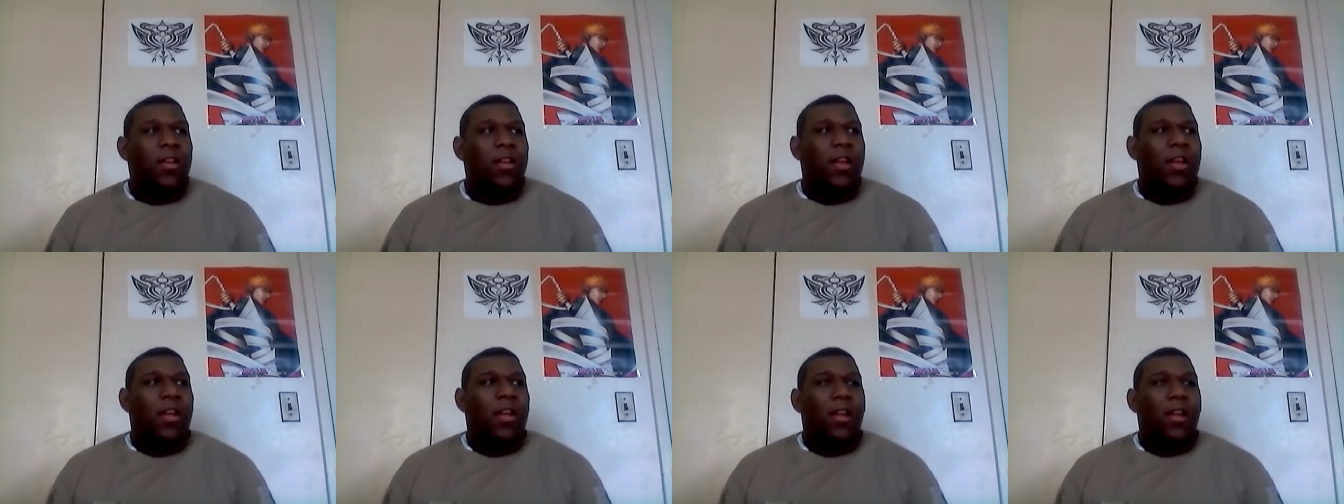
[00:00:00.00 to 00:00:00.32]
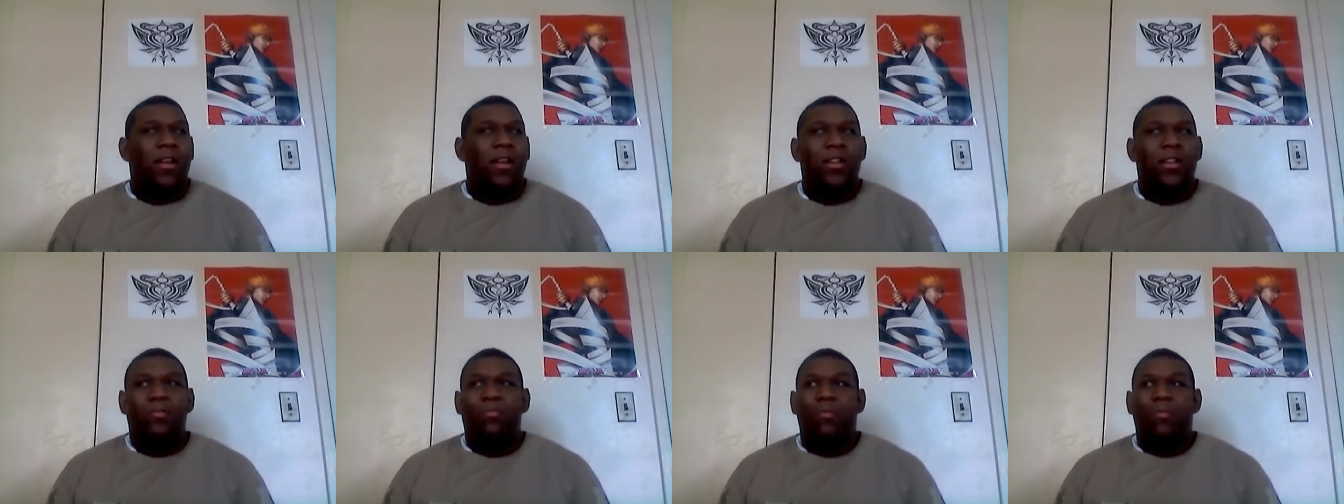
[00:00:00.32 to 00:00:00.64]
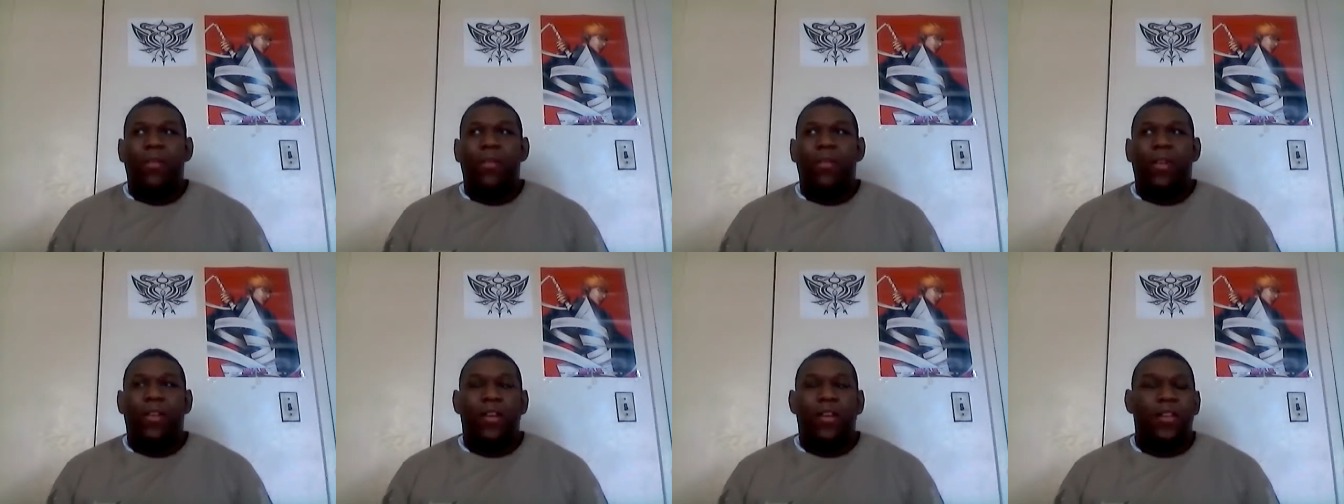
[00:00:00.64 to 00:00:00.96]
and, and this
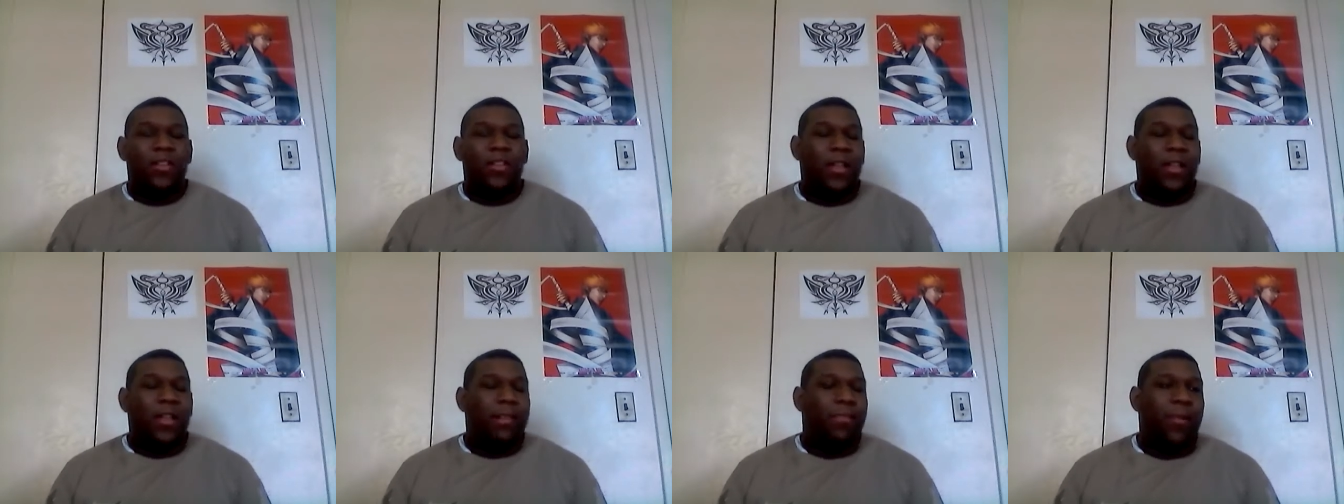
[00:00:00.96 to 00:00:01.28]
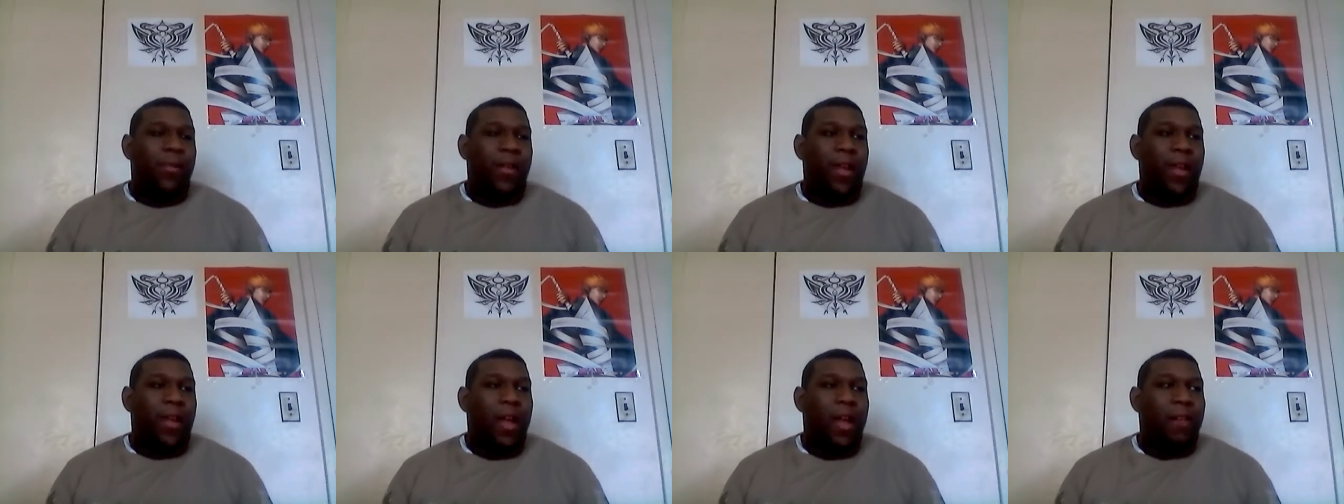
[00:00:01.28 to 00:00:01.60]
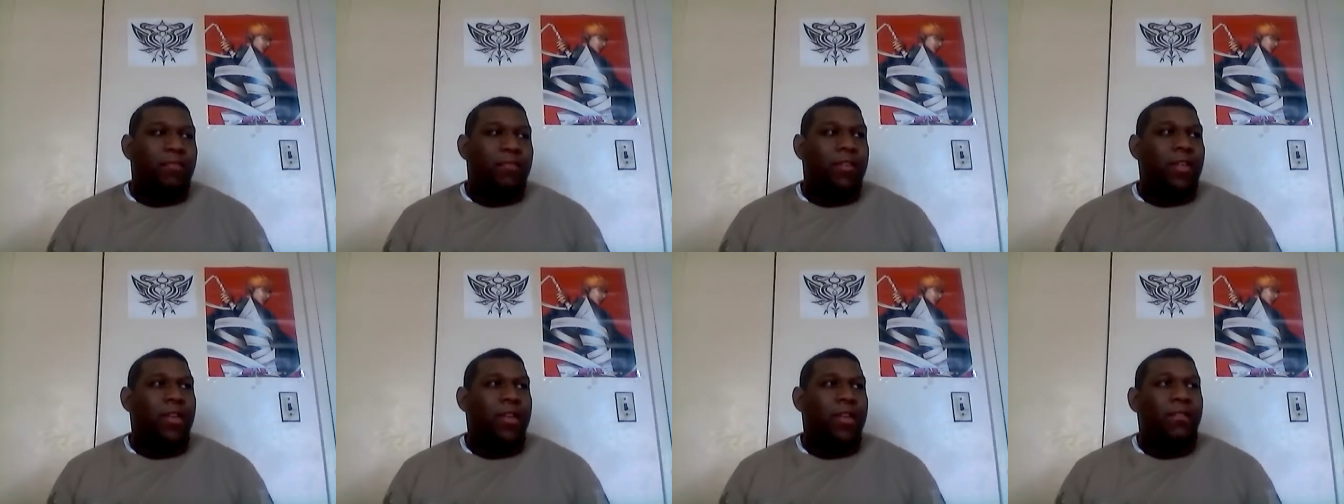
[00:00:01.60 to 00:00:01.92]
movie does take place
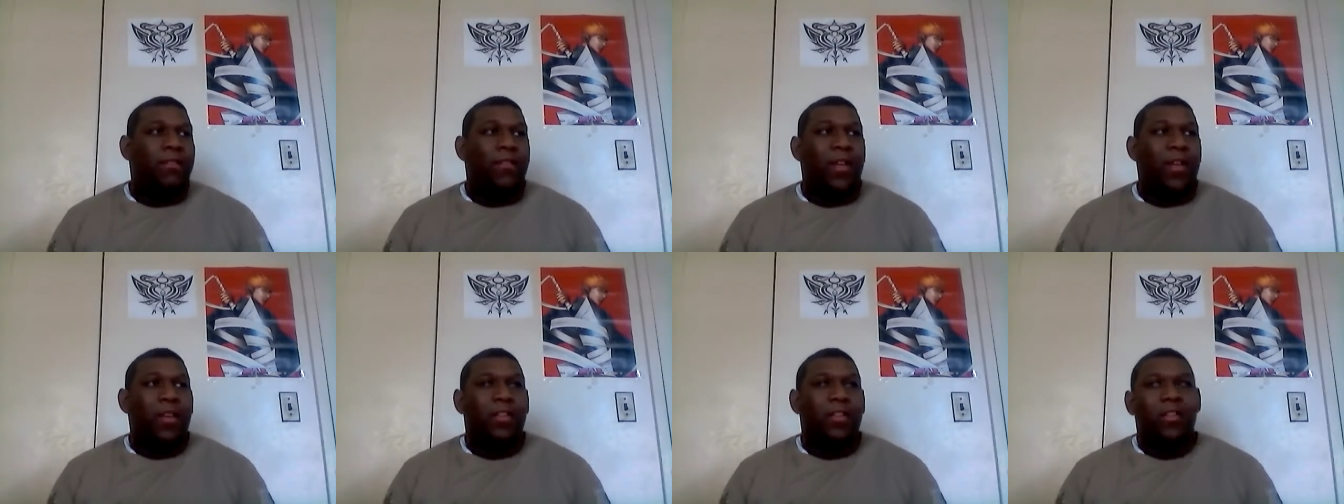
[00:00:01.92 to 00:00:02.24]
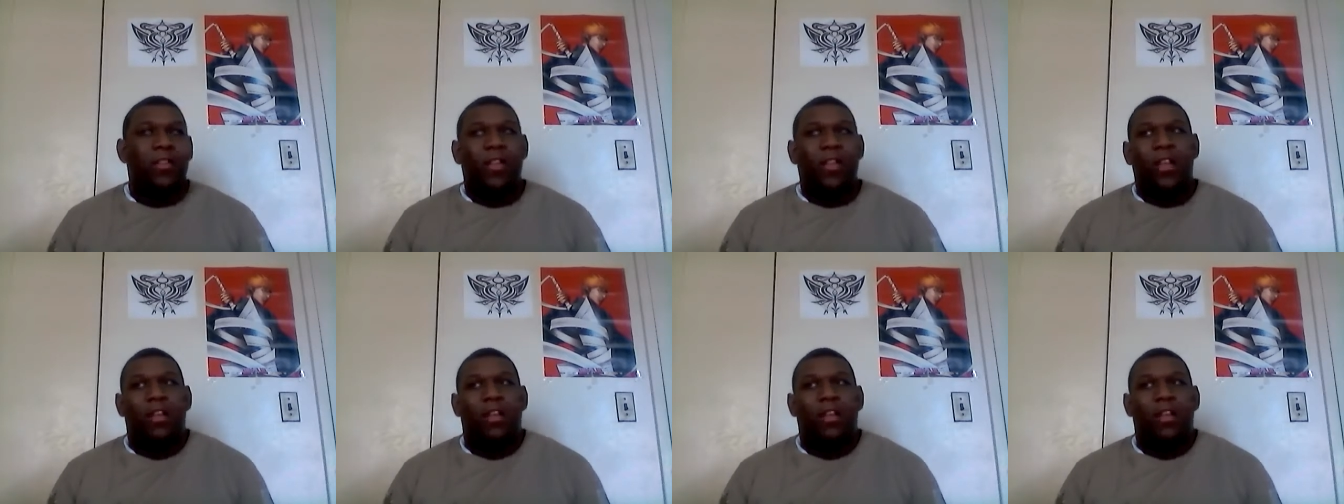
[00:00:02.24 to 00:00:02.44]
after the events,